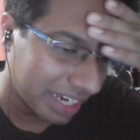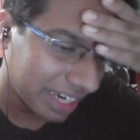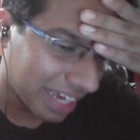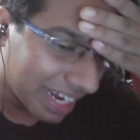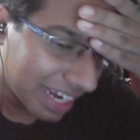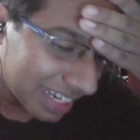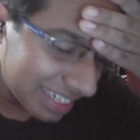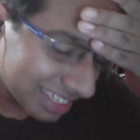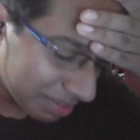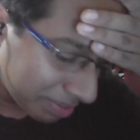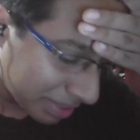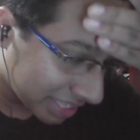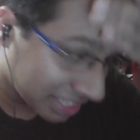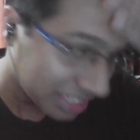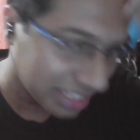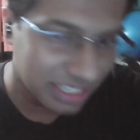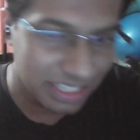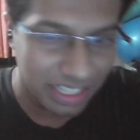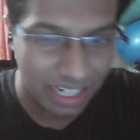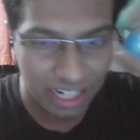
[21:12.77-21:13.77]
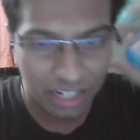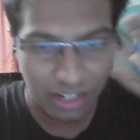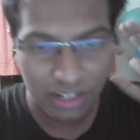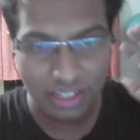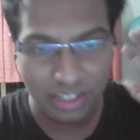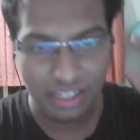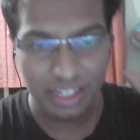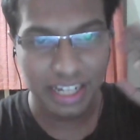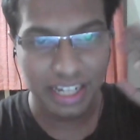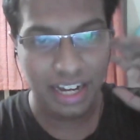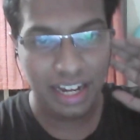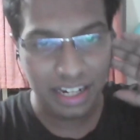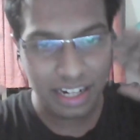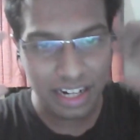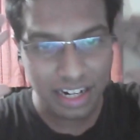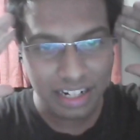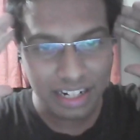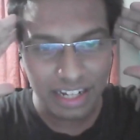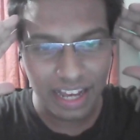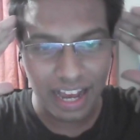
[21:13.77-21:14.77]
Elizabeth and Charlotte, like, I
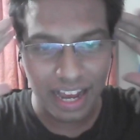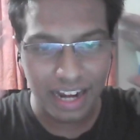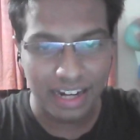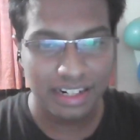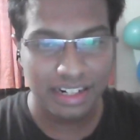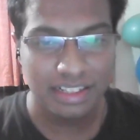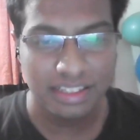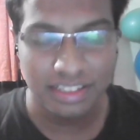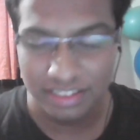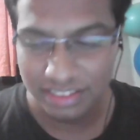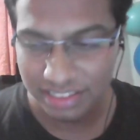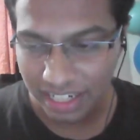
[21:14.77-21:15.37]
can't handle this.